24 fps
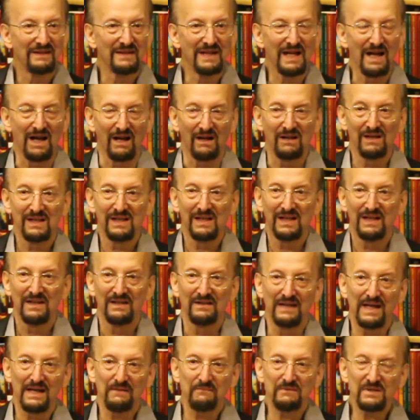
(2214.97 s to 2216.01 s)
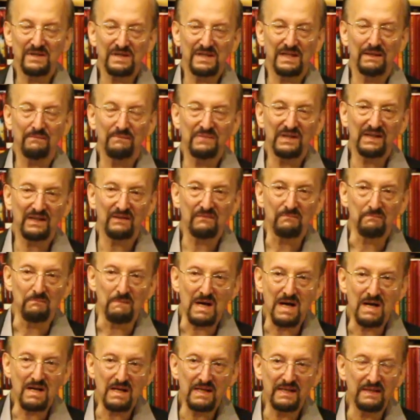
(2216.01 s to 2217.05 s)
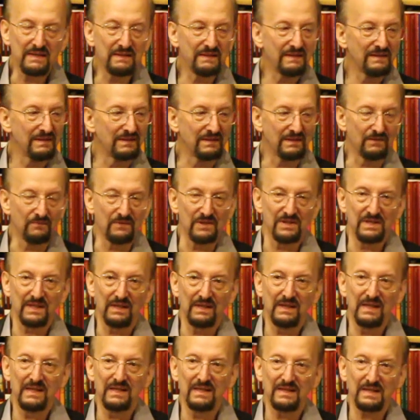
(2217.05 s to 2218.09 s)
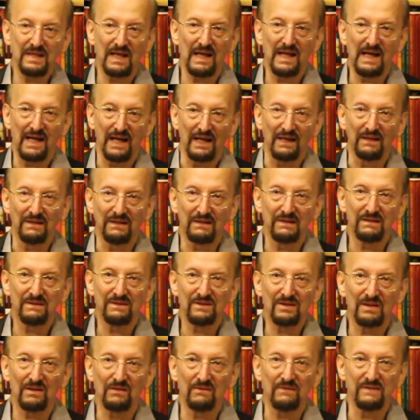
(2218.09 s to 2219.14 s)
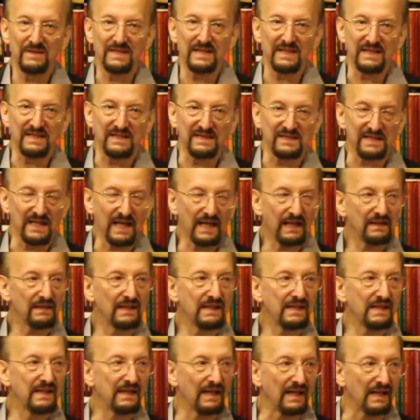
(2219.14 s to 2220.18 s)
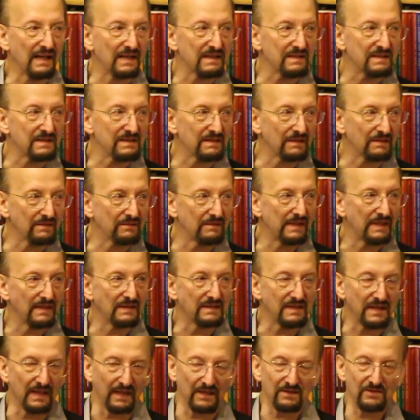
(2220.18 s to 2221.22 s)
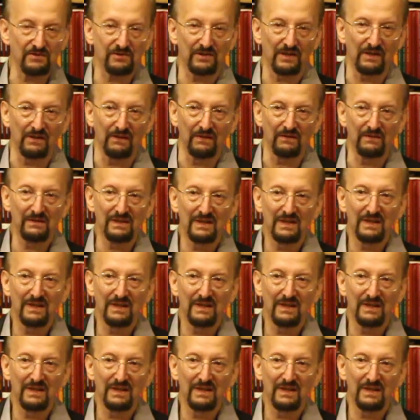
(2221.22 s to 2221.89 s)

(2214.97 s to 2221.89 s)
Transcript: Now, that was something of mine that was in his hand. So it was exactly as the Greek text showed,